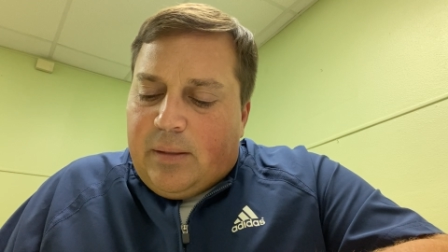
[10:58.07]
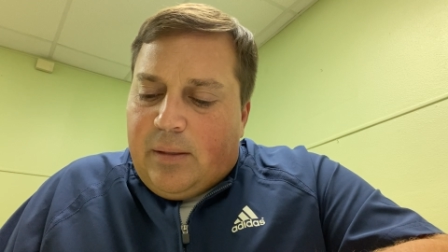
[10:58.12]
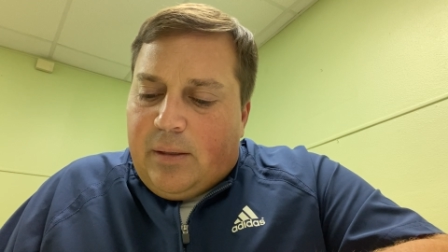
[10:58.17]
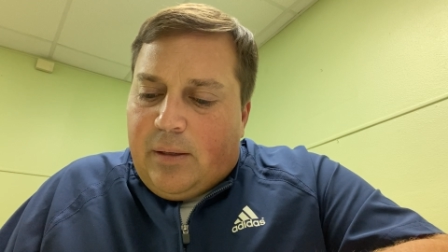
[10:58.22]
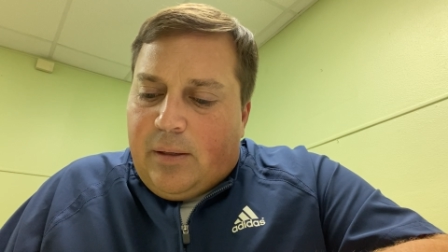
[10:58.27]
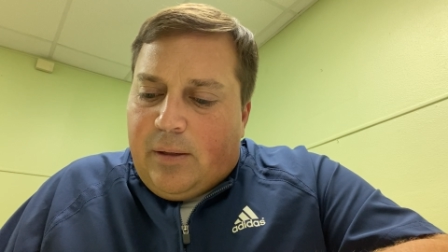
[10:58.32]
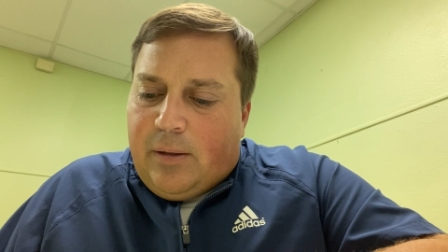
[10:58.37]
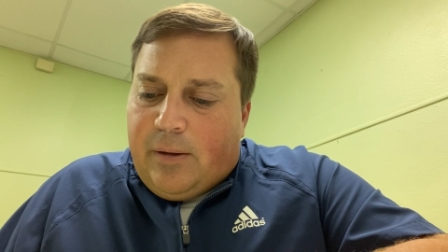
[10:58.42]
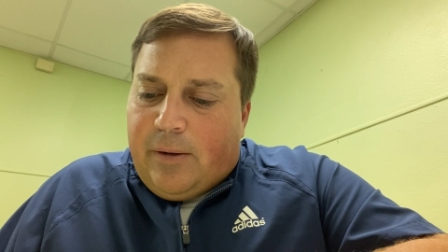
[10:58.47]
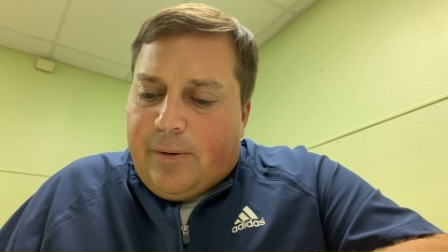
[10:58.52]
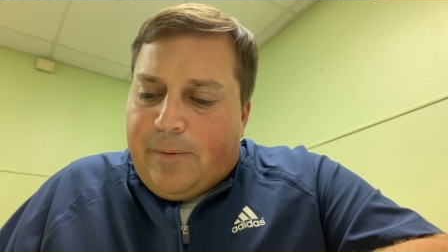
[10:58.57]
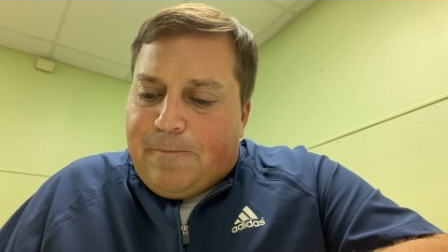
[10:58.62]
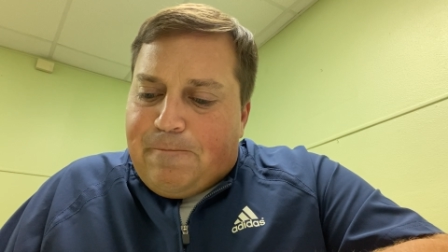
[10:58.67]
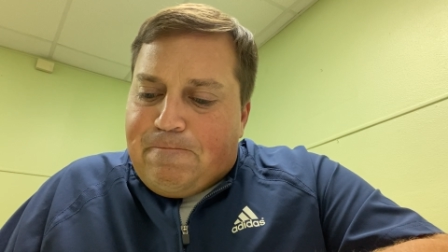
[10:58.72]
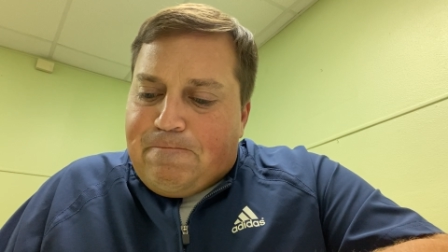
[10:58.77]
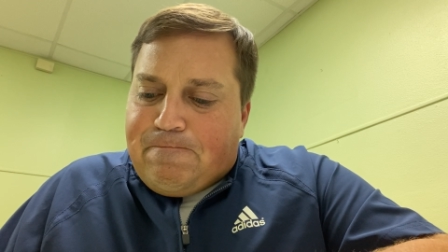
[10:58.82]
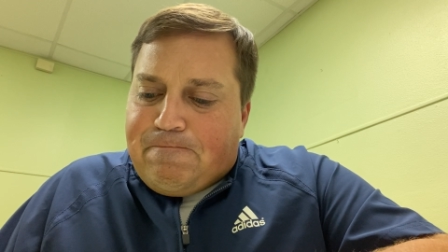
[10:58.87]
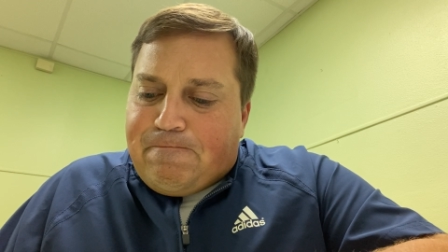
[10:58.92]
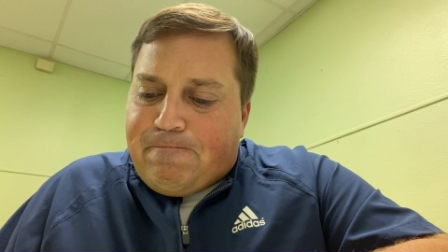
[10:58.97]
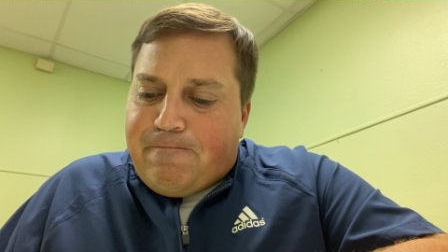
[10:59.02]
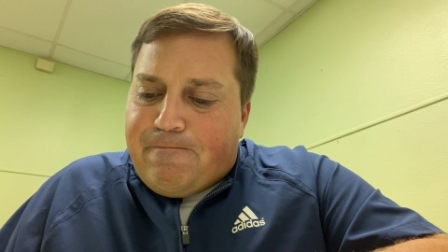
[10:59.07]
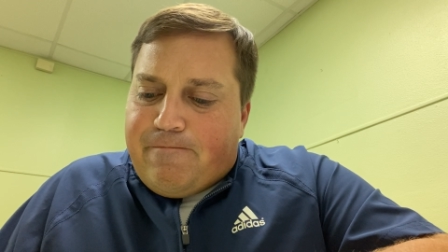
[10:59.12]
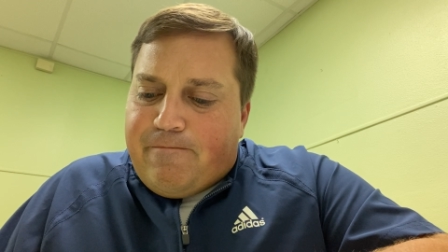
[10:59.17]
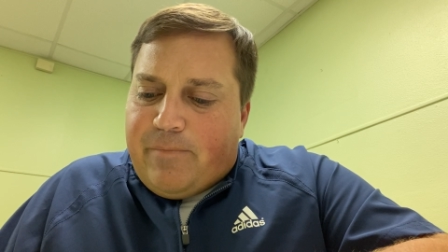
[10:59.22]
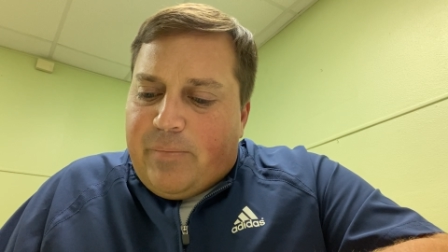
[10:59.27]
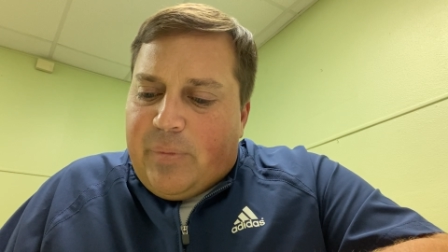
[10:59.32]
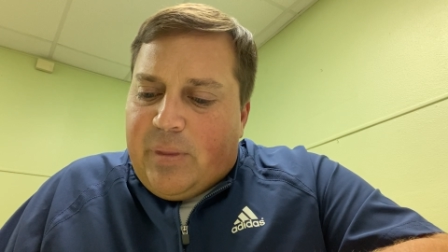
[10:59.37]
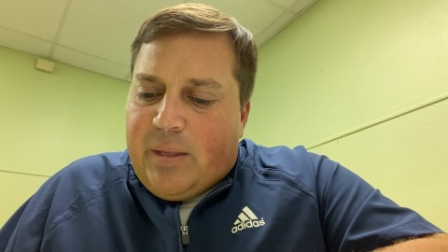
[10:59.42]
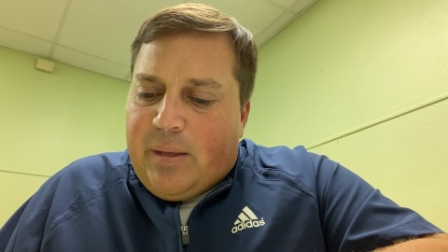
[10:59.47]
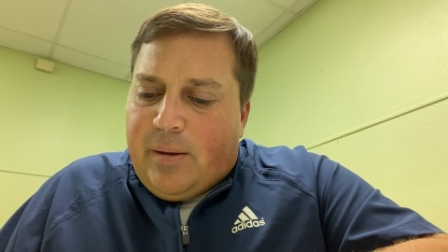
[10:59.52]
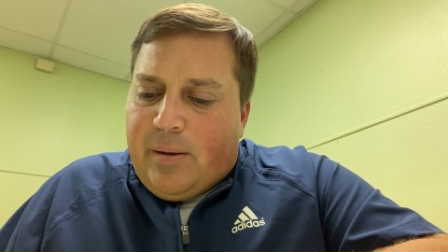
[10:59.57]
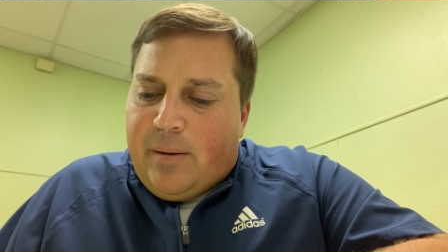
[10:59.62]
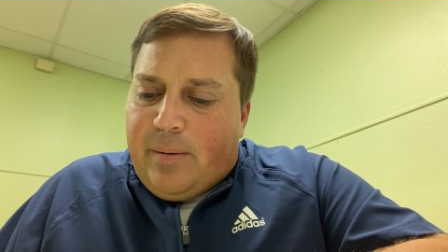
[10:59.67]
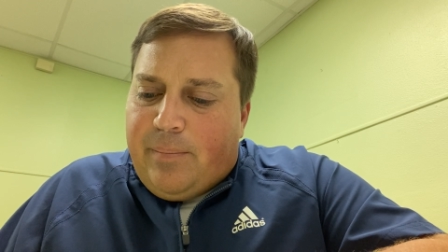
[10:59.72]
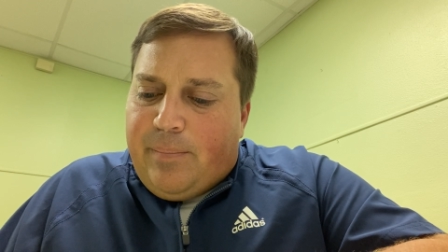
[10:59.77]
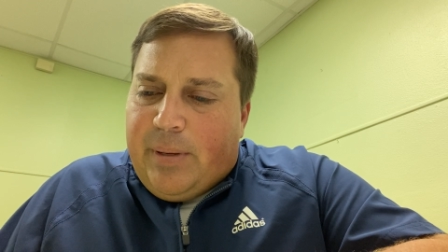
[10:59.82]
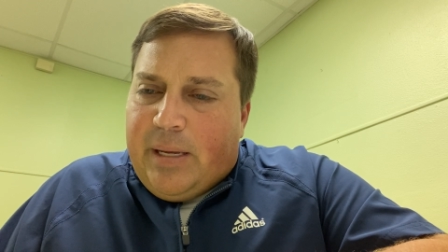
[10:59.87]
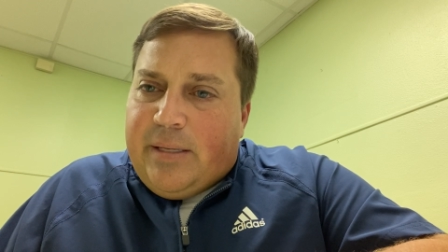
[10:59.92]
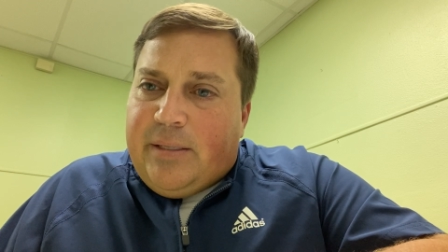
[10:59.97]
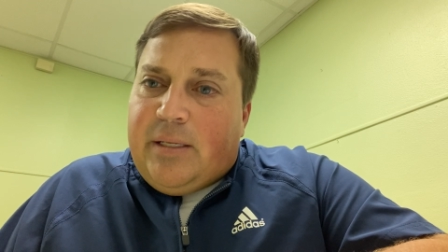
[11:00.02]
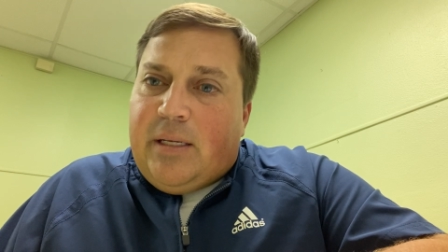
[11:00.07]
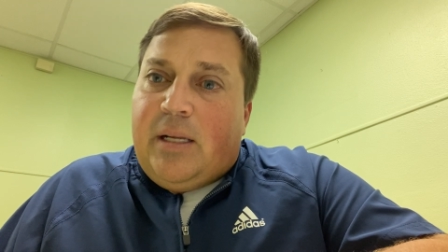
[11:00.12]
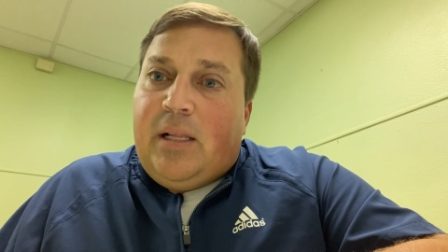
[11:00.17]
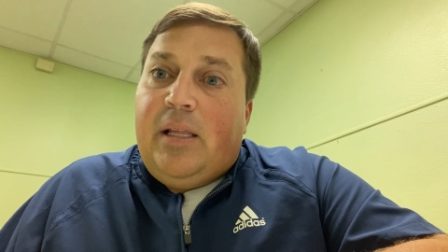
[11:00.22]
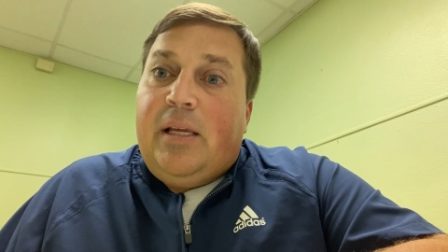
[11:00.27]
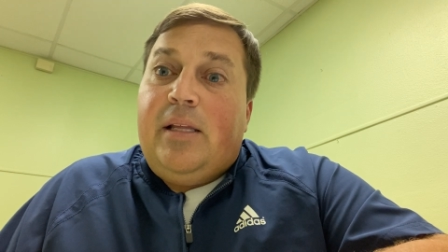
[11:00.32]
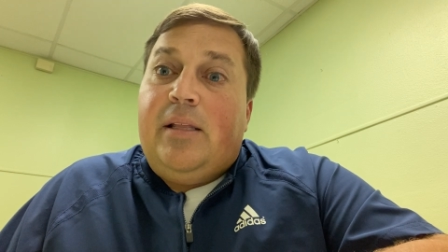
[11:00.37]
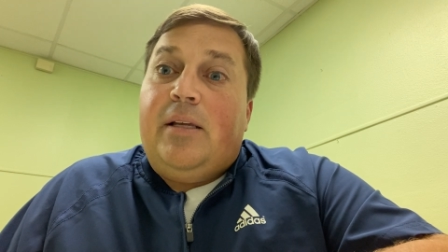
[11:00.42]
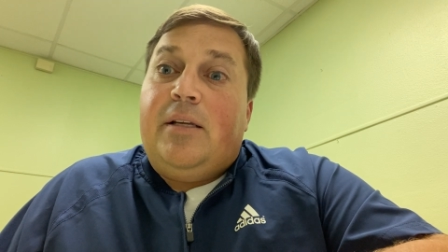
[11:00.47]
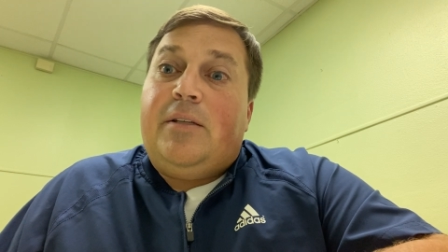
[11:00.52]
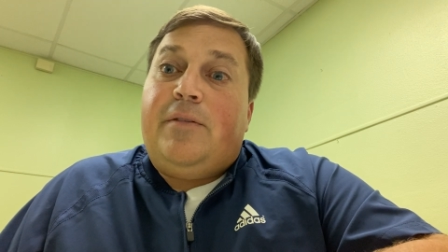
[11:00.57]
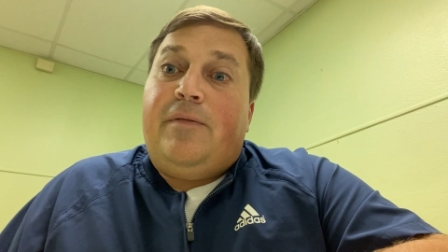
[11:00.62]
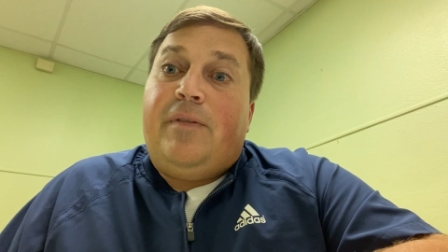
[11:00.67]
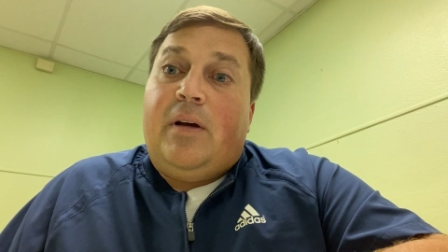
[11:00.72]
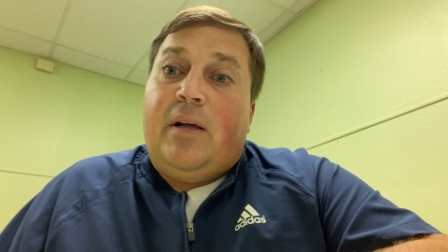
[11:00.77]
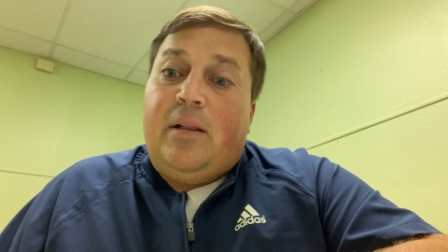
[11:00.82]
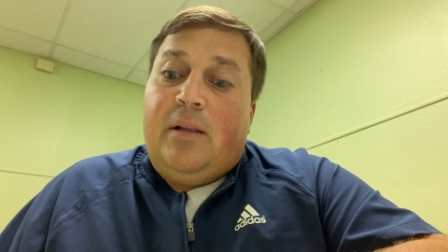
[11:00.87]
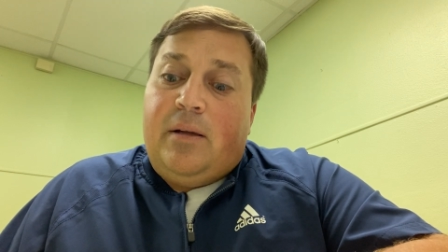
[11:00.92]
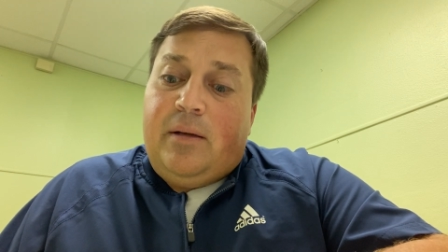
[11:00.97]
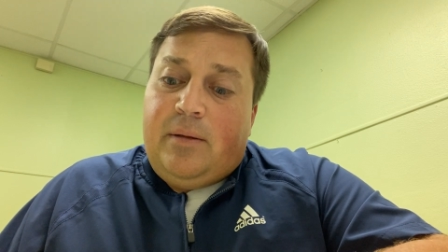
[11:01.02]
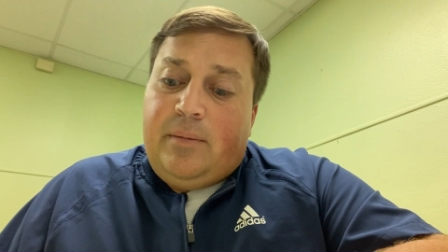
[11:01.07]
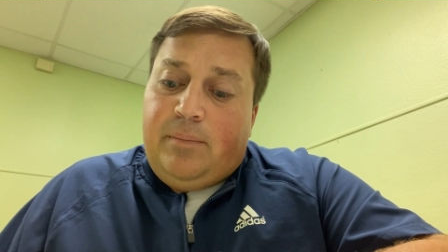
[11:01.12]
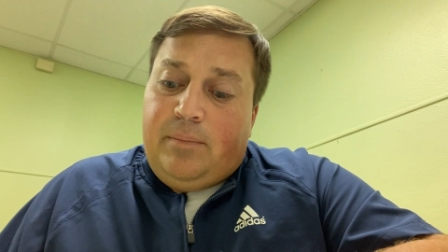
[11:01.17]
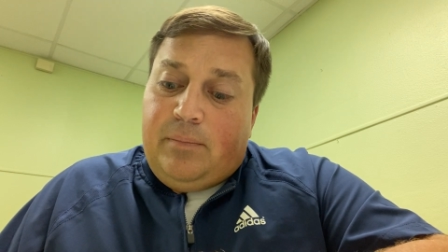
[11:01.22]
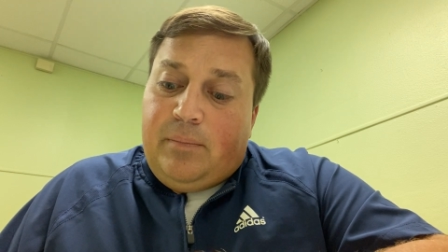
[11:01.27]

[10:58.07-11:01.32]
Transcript: um, basically this fella